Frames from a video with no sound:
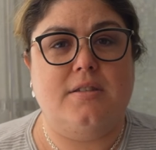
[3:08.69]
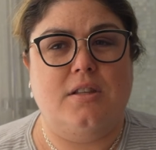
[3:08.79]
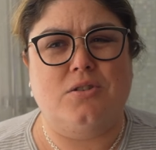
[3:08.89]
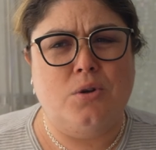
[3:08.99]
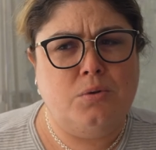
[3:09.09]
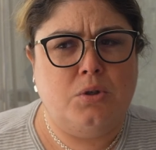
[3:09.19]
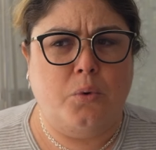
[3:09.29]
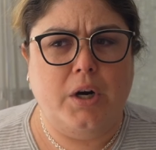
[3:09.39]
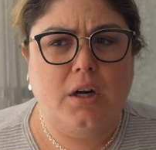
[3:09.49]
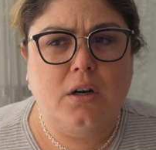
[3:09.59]
There's no
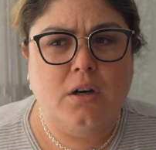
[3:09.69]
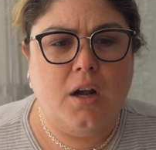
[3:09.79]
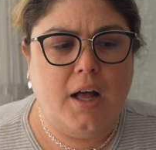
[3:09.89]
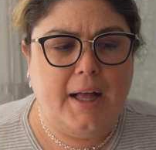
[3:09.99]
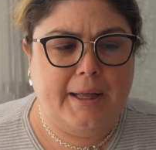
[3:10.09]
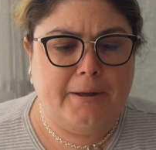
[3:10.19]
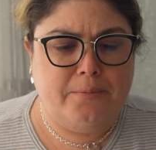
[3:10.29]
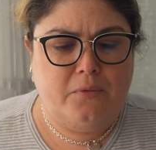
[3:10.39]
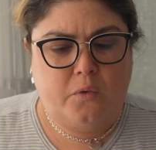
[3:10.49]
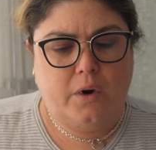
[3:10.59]
door
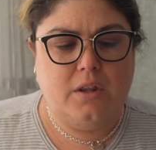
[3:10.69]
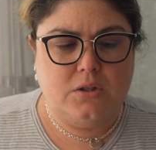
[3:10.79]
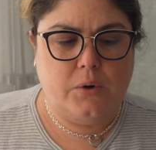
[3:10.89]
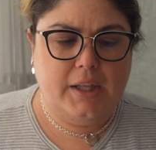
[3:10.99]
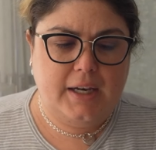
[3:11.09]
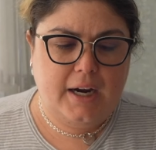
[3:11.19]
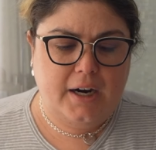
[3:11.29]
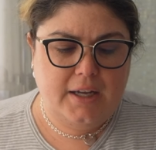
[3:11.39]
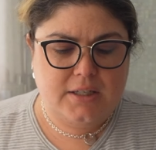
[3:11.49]
um, for the toilet area.